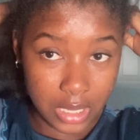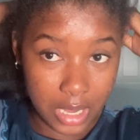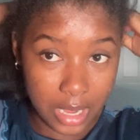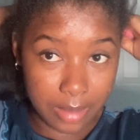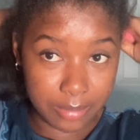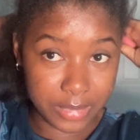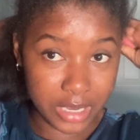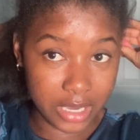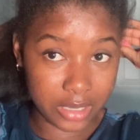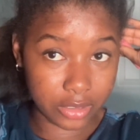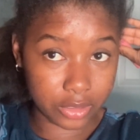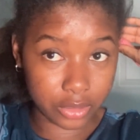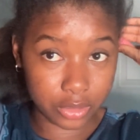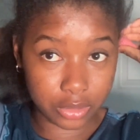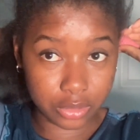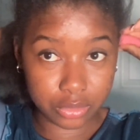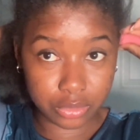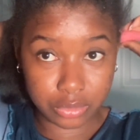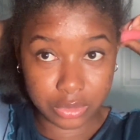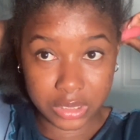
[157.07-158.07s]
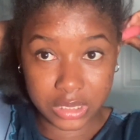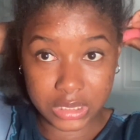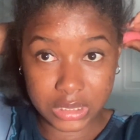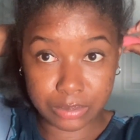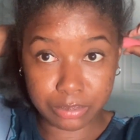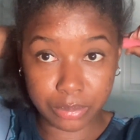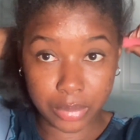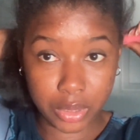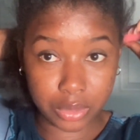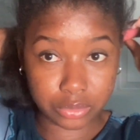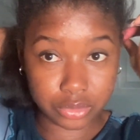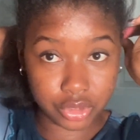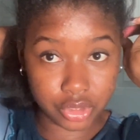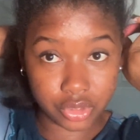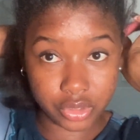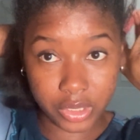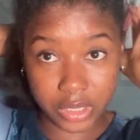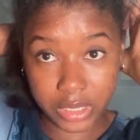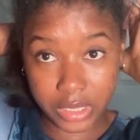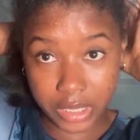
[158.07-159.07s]
I'm not a girl who needs bone
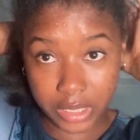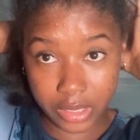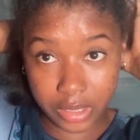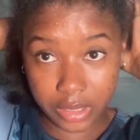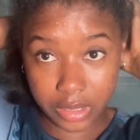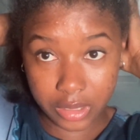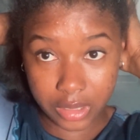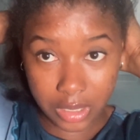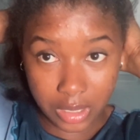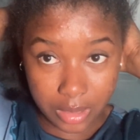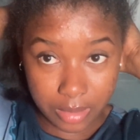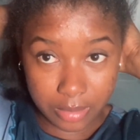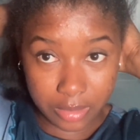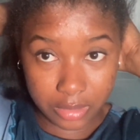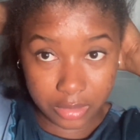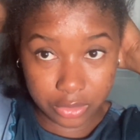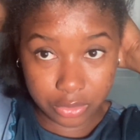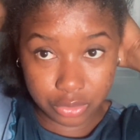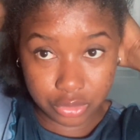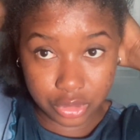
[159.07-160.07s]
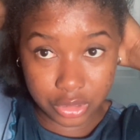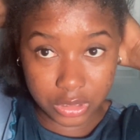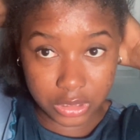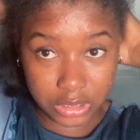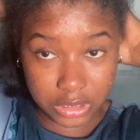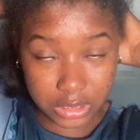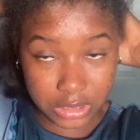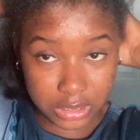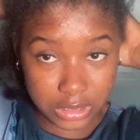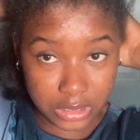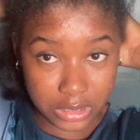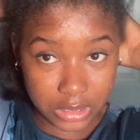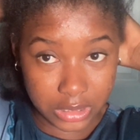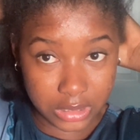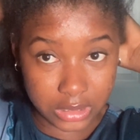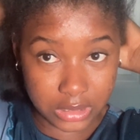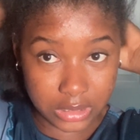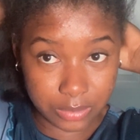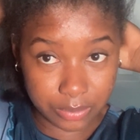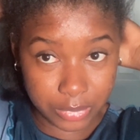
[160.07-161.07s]
straight hair. I usually just need
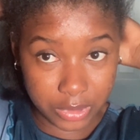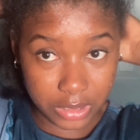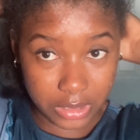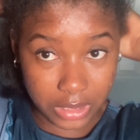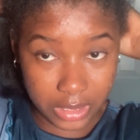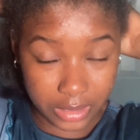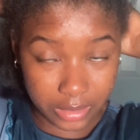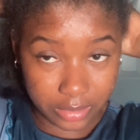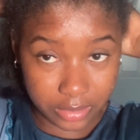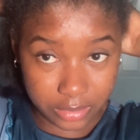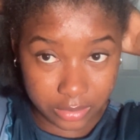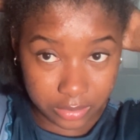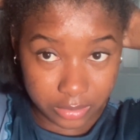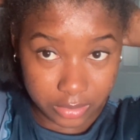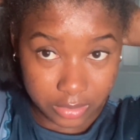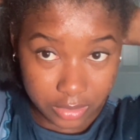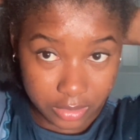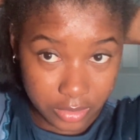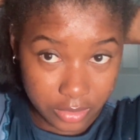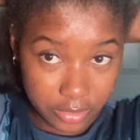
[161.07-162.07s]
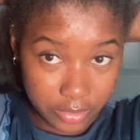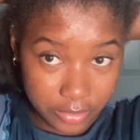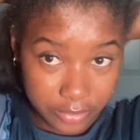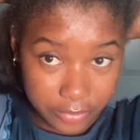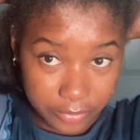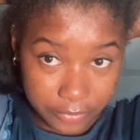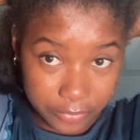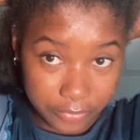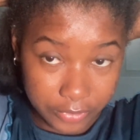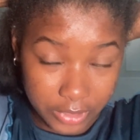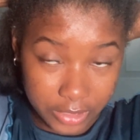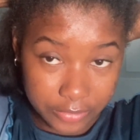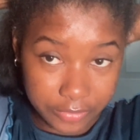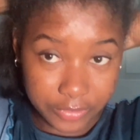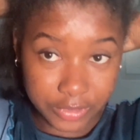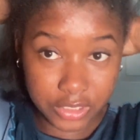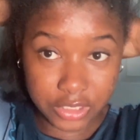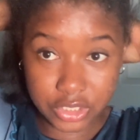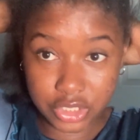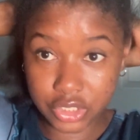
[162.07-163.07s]
it to be like
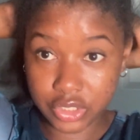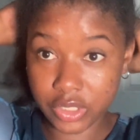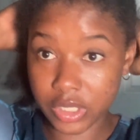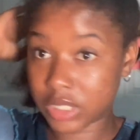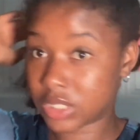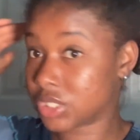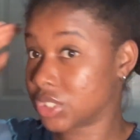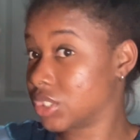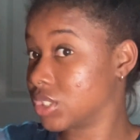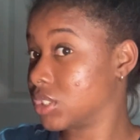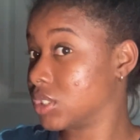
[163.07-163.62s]
fluffy and stretched.